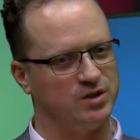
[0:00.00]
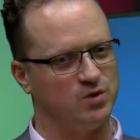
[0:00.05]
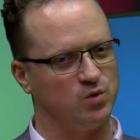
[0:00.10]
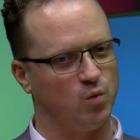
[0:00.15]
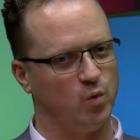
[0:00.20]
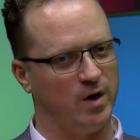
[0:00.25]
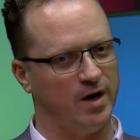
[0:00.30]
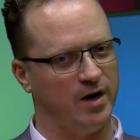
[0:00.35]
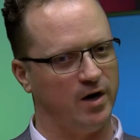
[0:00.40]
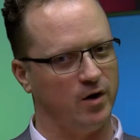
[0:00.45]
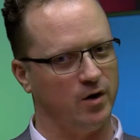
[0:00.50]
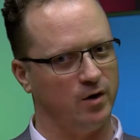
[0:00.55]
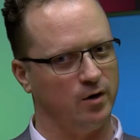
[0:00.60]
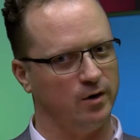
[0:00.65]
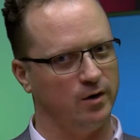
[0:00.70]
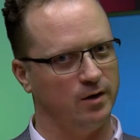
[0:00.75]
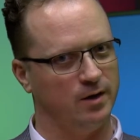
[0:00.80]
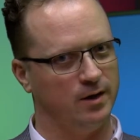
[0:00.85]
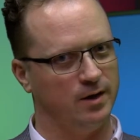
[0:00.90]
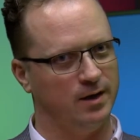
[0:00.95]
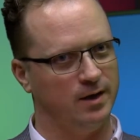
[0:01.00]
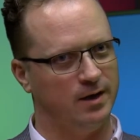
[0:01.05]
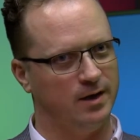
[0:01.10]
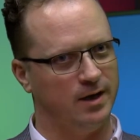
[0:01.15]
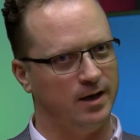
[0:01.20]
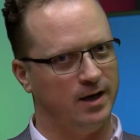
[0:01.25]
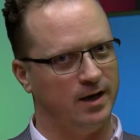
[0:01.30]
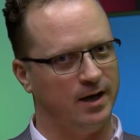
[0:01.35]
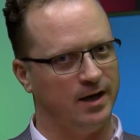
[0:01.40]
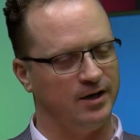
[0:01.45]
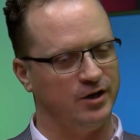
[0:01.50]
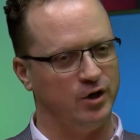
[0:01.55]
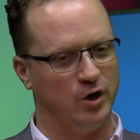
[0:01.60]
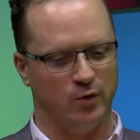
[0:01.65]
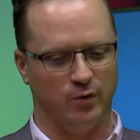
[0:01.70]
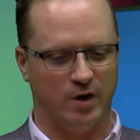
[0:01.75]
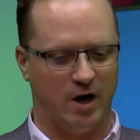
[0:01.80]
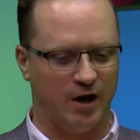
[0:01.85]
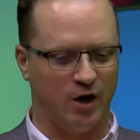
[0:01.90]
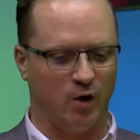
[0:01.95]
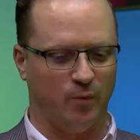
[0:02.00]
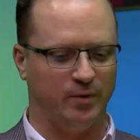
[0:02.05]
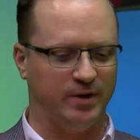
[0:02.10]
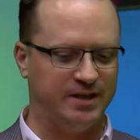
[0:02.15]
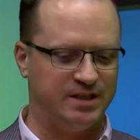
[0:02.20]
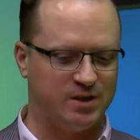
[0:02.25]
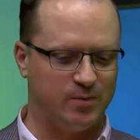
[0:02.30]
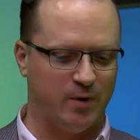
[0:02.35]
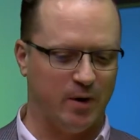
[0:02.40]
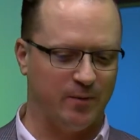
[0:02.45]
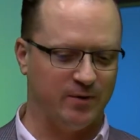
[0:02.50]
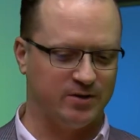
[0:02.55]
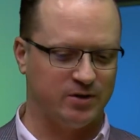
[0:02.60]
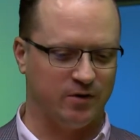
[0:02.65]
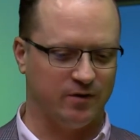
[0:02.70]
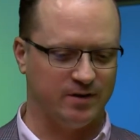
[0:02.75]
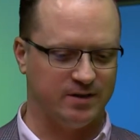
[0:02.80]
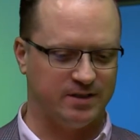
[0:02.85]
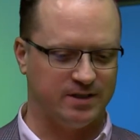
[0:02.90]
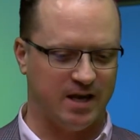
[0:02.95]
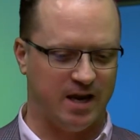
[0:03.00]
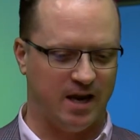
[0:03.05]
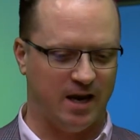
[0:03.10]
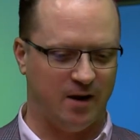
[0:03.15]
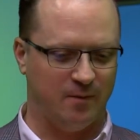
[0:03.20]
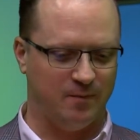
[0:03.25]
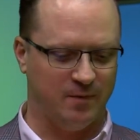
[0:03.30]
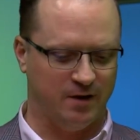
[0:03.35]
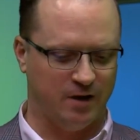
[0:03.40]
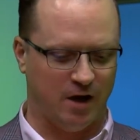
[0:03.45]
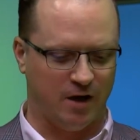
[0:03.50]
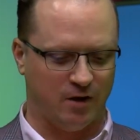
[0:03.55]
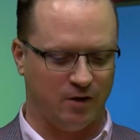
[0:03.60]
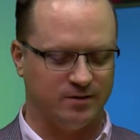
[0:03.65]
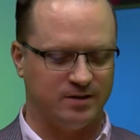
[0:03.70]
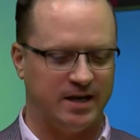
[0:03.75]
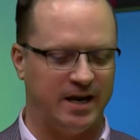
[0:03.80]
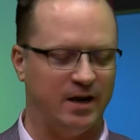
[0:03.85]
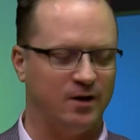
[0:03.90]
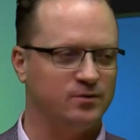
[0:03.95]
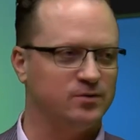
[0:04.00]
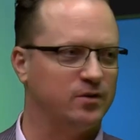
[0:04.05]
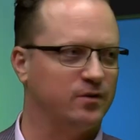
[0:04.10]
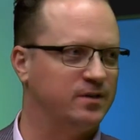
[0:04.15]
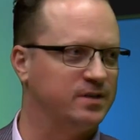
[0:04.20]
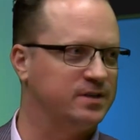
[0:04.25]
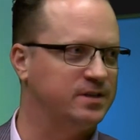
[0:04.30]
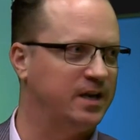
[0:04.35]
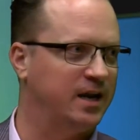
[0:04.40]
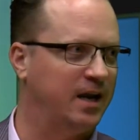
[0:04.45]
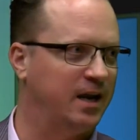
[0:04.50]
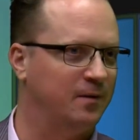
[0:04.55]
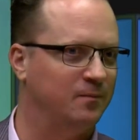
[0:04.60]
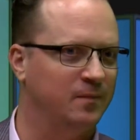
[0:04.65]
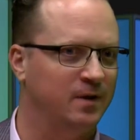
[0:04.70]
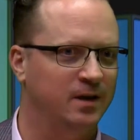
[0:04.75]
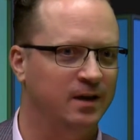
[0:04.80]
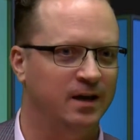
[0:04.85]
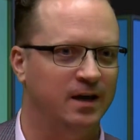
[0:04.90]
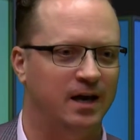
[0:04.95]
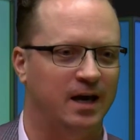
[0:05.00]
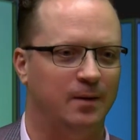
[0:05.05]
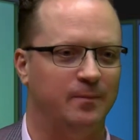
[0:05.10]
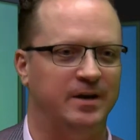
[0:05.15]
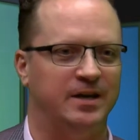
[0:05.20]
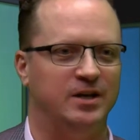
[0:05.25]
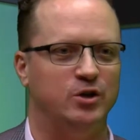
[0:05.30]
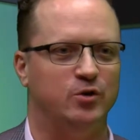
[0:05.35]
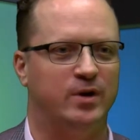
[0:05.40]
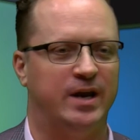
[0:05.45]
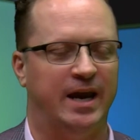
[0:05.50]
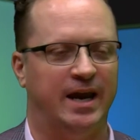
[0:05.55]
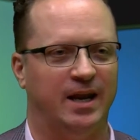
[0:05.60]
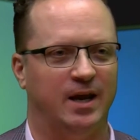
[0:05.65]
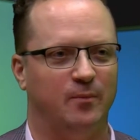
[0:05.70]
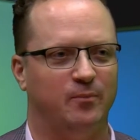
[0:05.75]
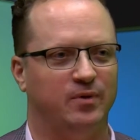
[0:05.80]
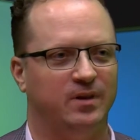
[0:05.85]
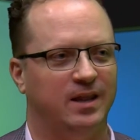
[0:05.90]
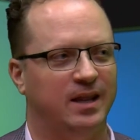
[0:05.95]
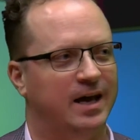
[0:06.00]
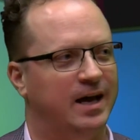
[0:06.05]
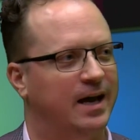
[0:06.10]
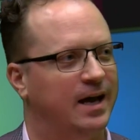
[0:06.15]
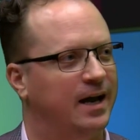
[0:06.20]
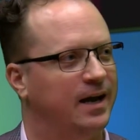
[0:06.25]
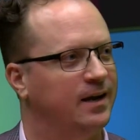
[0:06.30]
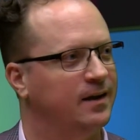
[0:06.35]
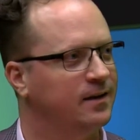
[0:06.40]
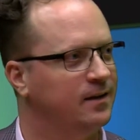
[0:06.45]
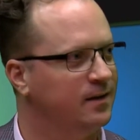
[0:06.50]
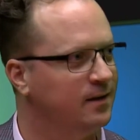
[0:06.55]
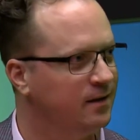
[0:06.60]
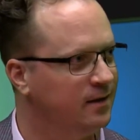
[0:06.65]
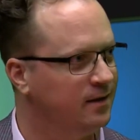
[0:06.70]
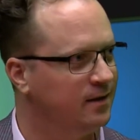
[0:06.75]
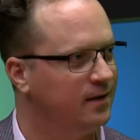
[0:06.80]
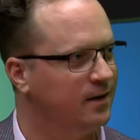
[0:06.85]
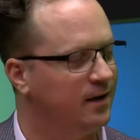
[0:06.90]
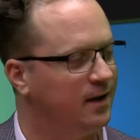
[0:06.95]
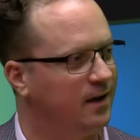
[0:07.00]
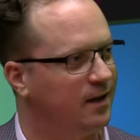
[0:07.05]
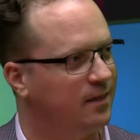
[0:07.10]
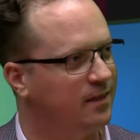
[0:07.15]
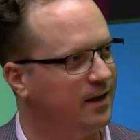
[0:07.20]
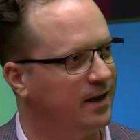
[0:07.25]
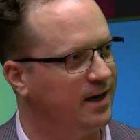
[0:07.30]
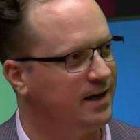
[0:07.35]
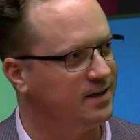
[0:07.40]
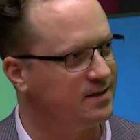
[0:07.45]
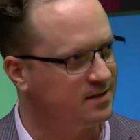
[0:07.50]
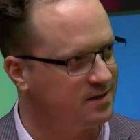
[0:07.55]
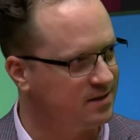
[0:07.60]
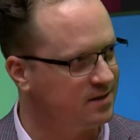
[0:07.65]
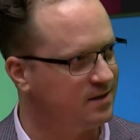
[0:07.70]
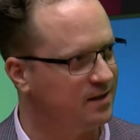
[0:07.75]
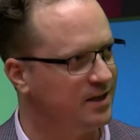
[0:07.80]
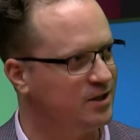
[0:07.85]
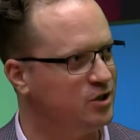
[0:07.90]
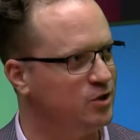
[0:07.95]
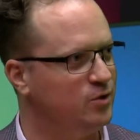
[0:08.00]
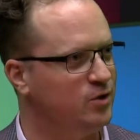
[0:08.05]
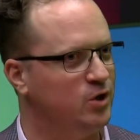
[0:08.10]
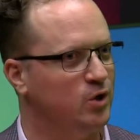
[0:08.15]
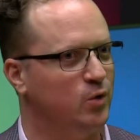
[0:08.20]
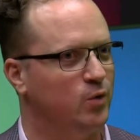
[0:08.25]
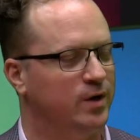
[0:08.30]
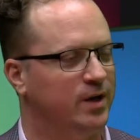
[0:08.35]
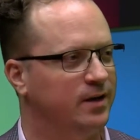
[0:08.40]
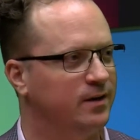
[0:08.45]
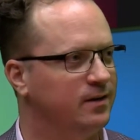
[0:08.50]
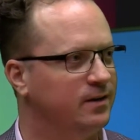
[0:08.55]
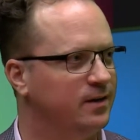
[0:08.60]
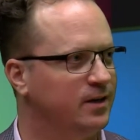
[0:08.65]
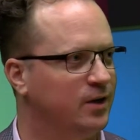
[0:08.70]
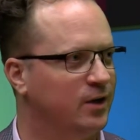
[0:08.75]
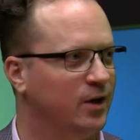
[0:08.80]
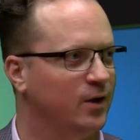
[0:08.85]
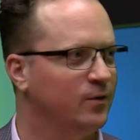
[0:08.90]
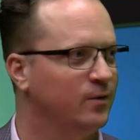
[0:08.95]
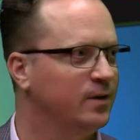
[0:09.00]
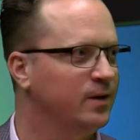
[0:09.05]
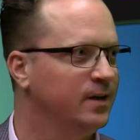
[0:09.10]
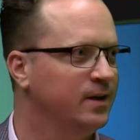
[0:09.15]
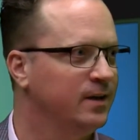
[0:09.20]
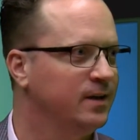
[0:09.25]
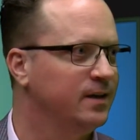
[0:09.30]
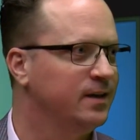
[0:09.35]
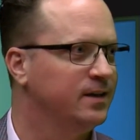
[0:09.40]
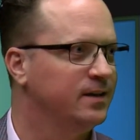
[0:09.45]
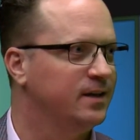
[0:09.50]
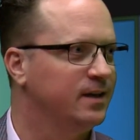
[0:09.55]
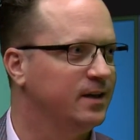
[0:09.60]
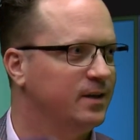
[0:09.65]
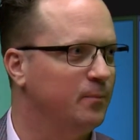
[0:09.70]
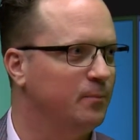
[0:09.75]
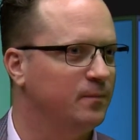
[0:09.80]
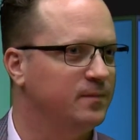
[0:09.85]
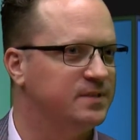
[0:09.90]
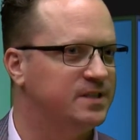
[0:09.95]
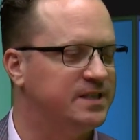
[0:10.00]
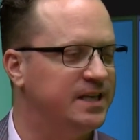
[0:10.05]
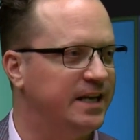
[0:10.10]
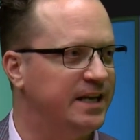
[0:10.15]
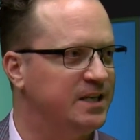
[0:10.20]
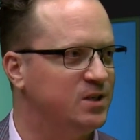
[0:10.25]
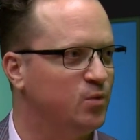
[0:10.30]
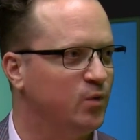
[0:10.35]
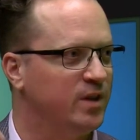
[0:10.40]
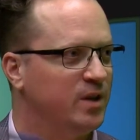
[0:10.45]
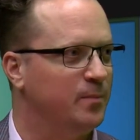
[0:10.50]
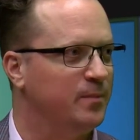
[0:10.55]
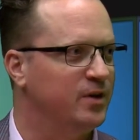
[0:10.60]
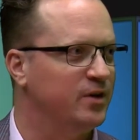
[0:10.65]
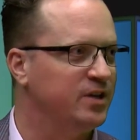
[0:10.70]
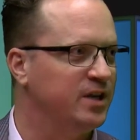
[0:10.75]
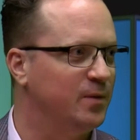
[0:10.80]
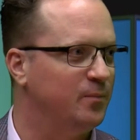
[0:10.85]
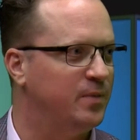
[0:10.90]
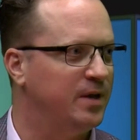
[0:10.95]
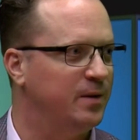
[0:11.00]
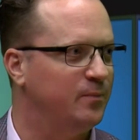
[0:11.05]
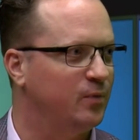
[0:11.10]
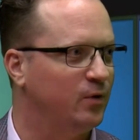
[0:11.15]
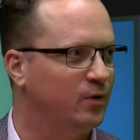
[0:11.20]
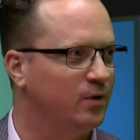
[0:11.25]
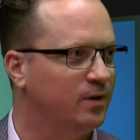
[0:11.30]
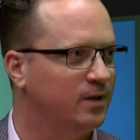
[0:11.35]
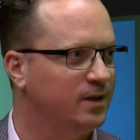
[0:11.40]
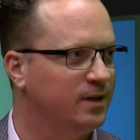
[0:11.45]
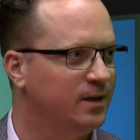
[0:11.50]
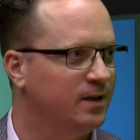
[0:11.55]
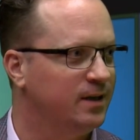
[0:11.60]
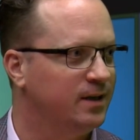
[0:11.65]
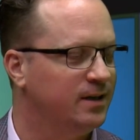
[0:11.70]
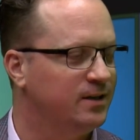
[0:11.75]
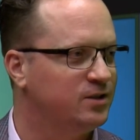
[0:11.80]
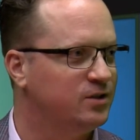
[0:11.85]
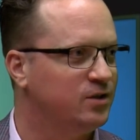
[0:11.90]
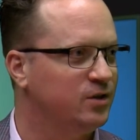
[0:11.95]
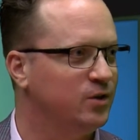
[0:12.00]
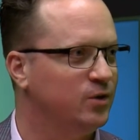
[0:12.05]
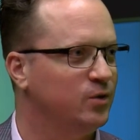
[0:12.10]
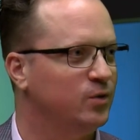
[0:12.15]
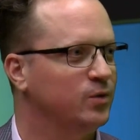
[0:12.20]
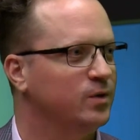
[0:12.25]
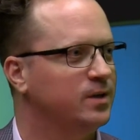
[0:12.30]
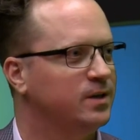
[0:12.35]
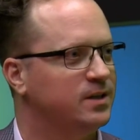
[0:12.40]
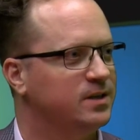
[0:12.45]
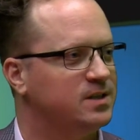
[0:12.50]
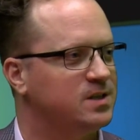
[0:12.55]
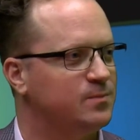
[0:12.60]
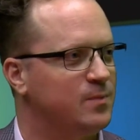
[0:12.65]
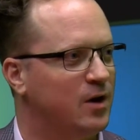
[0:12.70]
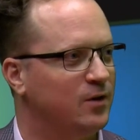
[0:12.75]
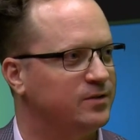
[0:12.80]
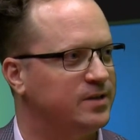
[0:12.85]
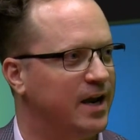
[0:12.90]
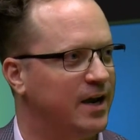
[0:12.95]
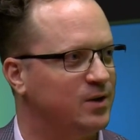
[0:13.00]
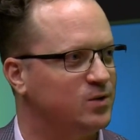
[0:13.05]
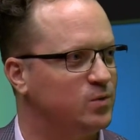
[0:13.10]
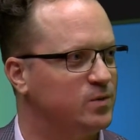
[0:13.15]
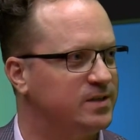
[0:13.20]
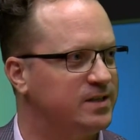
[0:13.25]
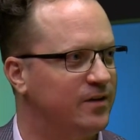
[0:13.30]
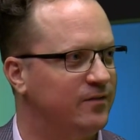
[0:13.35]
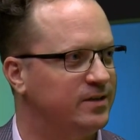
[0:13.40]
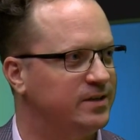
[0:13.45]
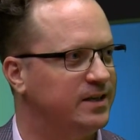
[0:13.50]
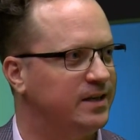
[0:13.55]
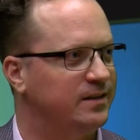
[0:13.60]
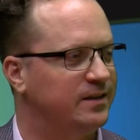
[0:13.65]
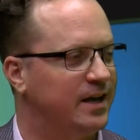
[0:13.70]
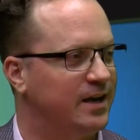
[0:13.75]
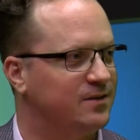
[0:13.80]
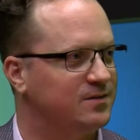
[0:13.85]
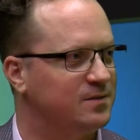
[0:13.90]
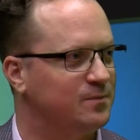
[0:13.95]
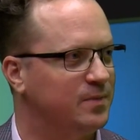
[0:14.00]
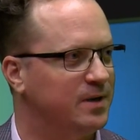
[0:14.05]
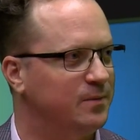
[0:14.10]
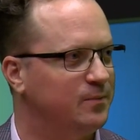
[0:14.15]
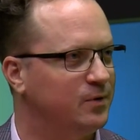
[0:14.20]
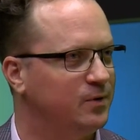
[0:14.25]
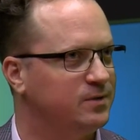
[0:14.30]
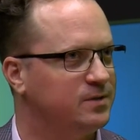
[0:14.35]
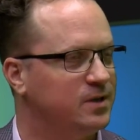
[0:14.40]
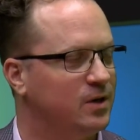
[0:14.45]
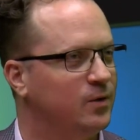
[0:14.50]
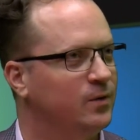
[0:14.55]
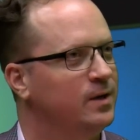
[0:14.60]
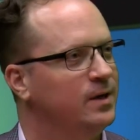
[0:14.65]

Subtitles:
where, not all police departments are the same, not all towns are the same. I mean, you can't apply things that you do in, cities with 1 million people to small towns with 17,000 people. So,